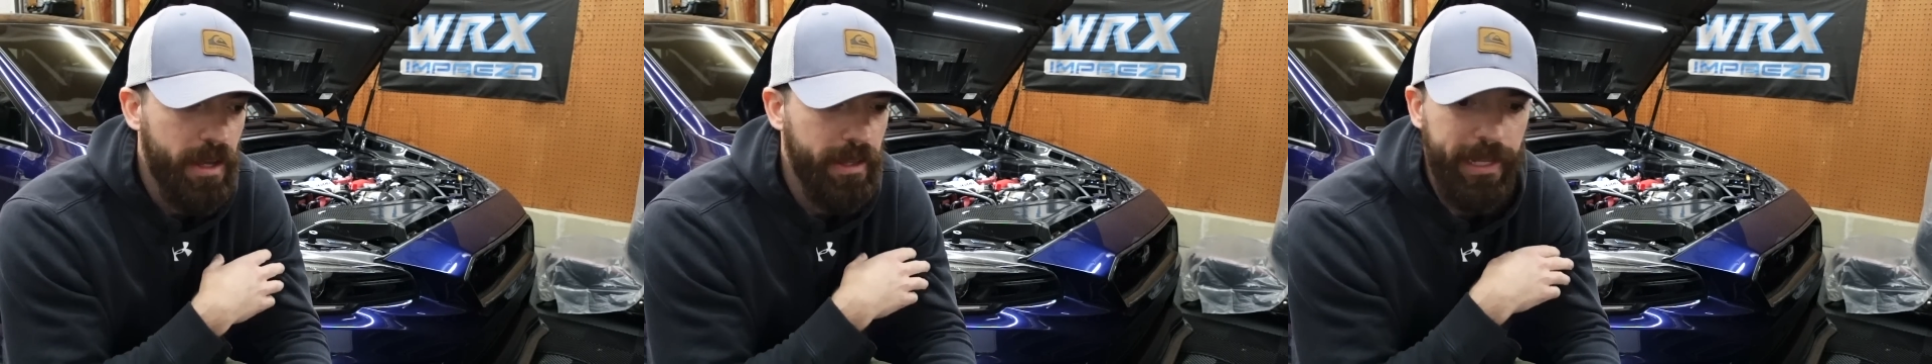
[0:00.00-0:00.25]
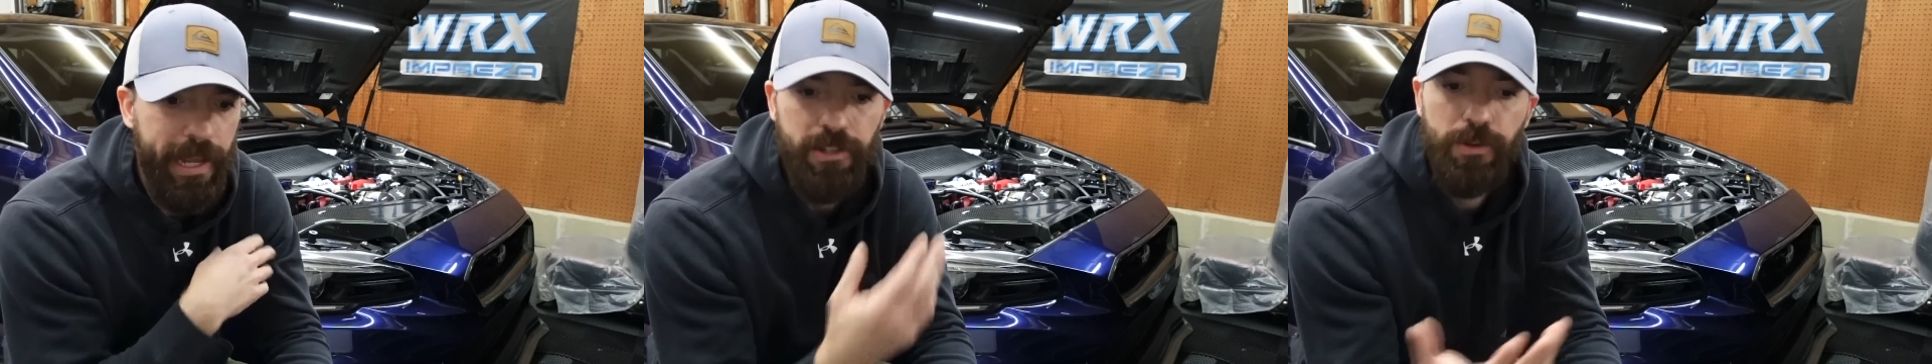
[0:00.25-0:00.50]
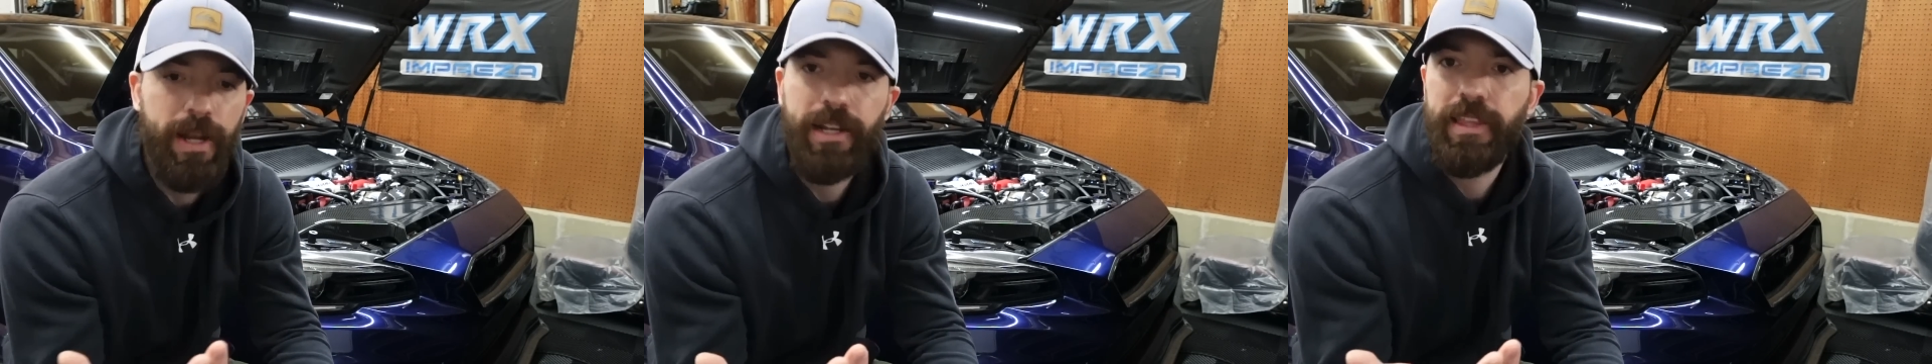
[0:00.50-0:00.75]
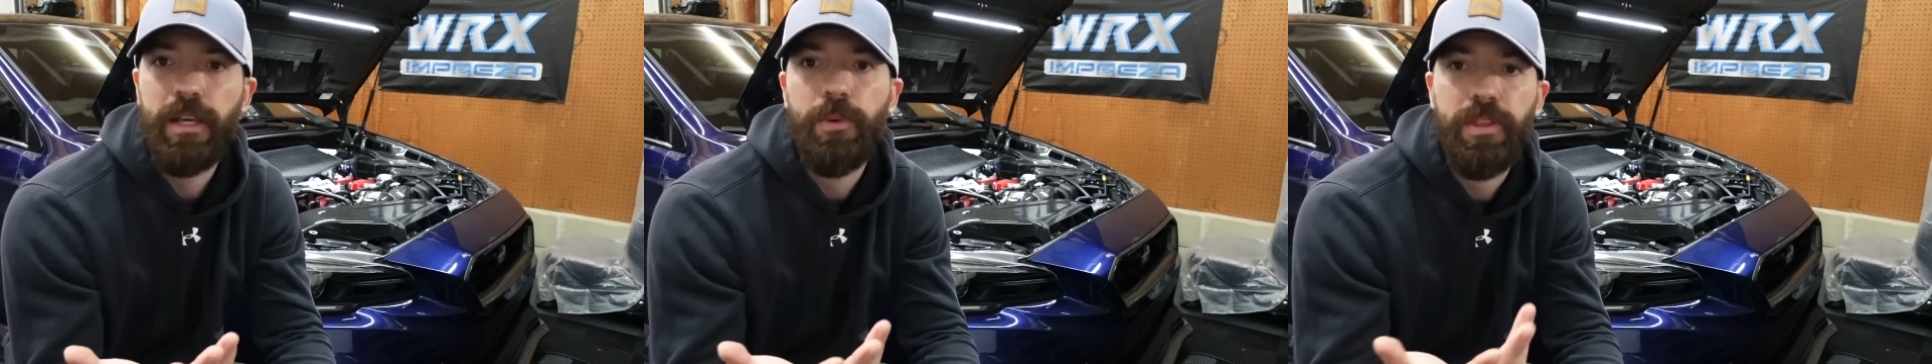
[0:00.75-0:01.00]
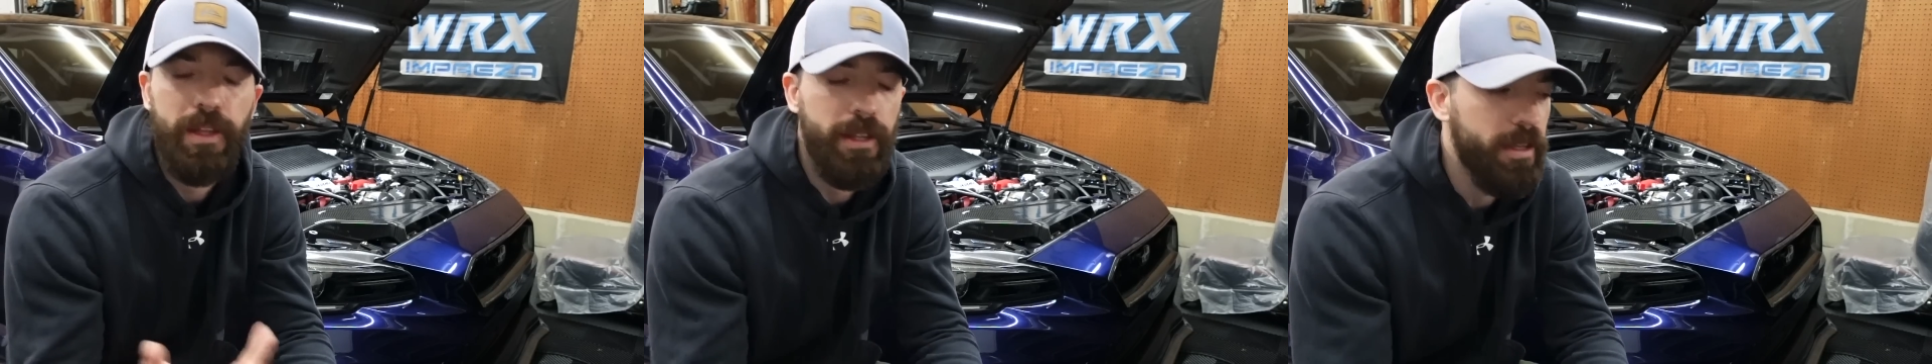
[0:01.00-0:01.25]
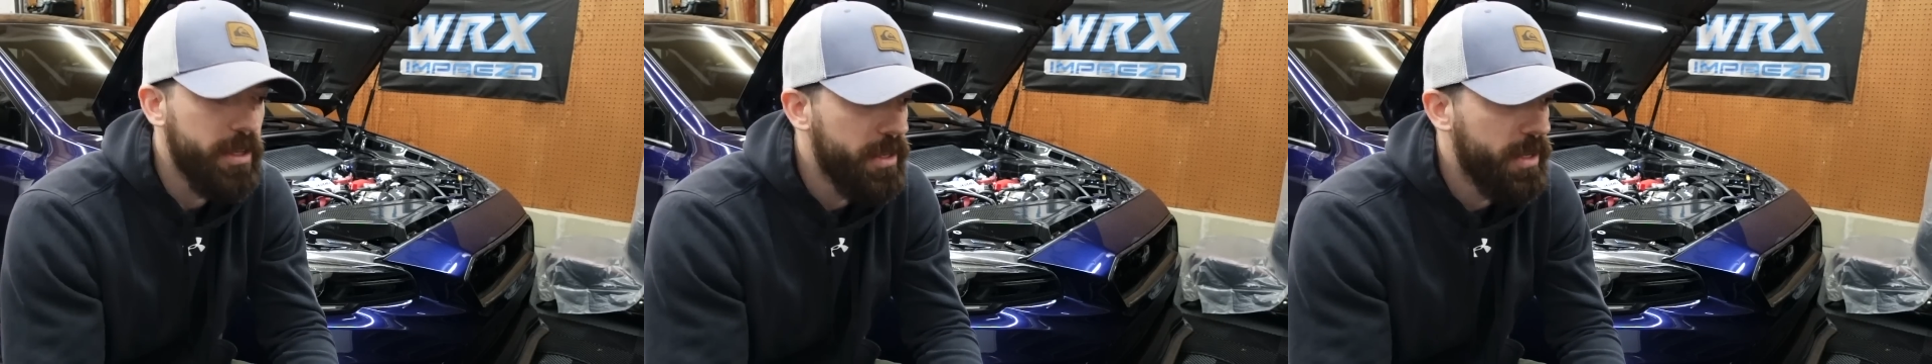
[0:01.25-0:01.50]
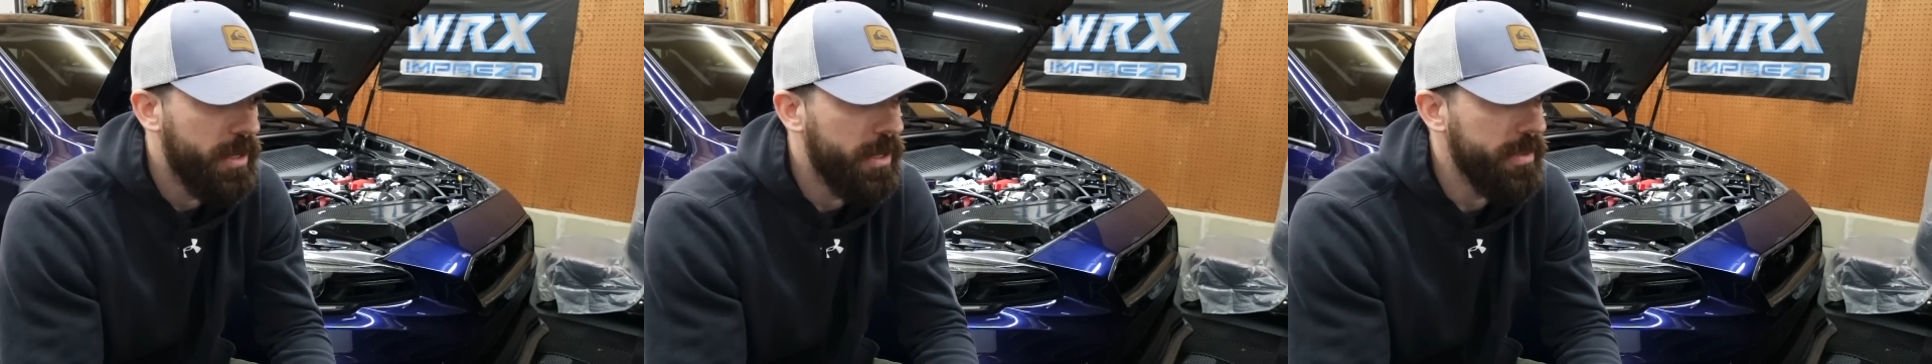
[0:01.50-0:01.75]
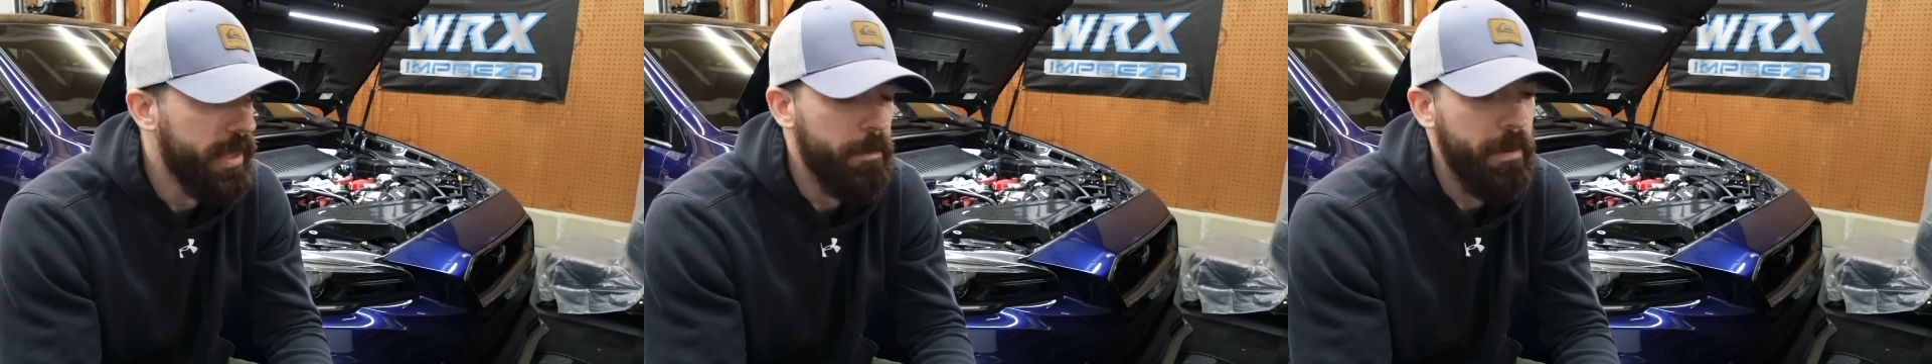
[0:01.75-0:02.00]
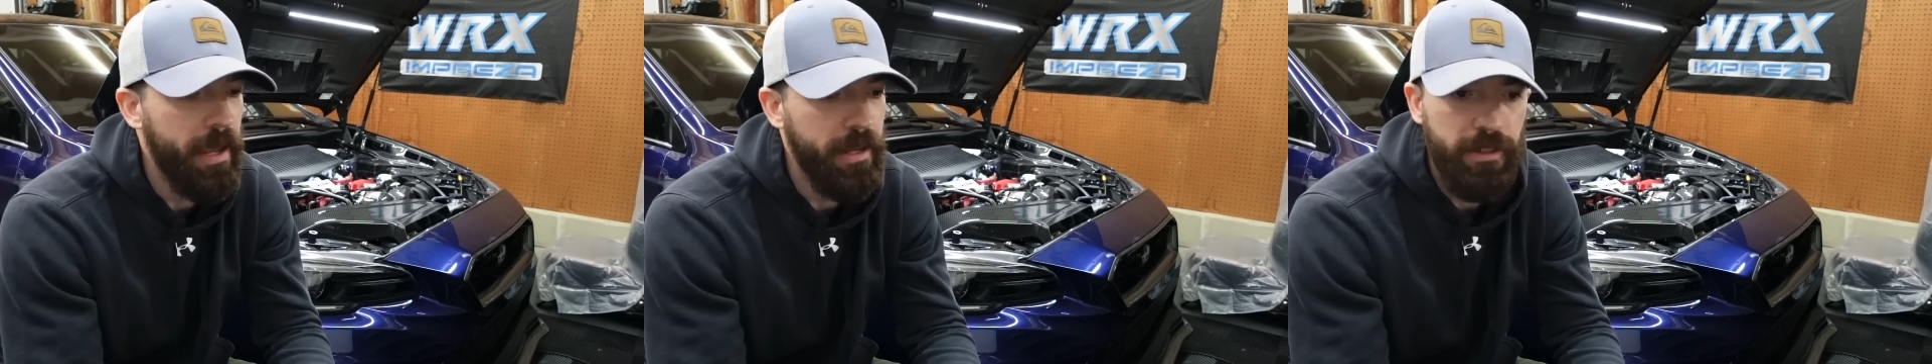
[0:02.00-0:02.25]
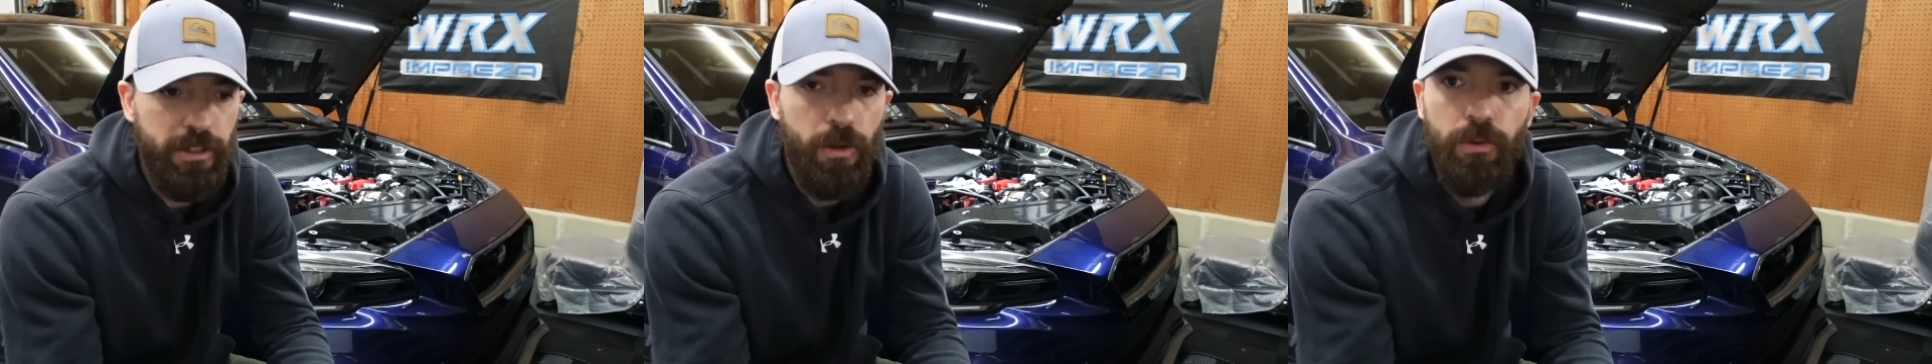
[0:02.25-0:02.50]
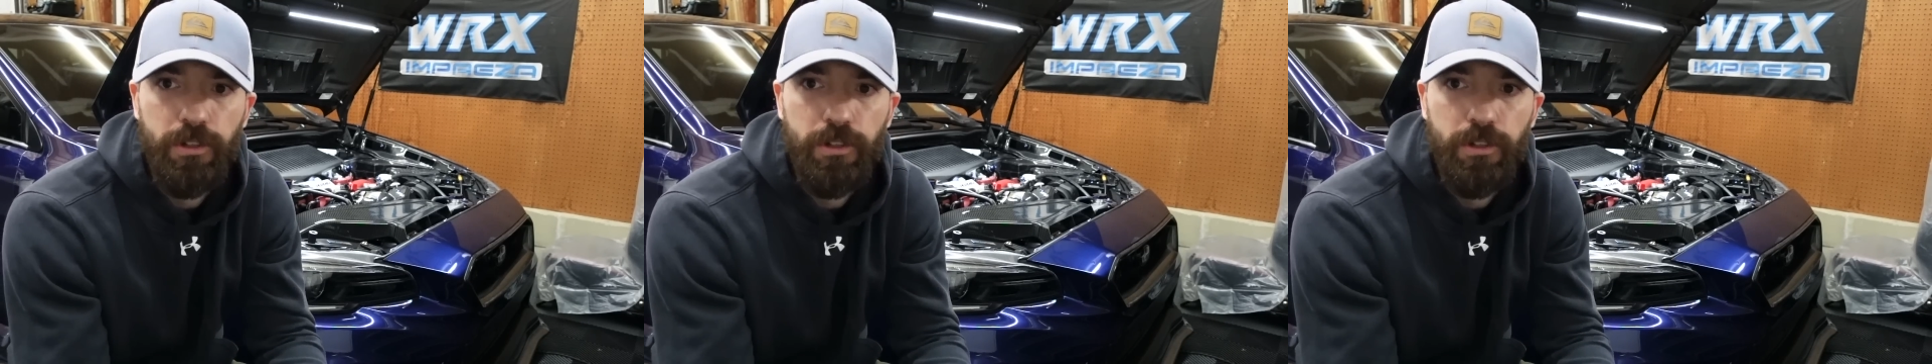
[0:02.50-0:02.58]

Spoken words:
They can't do anything with it. And they paid, you know,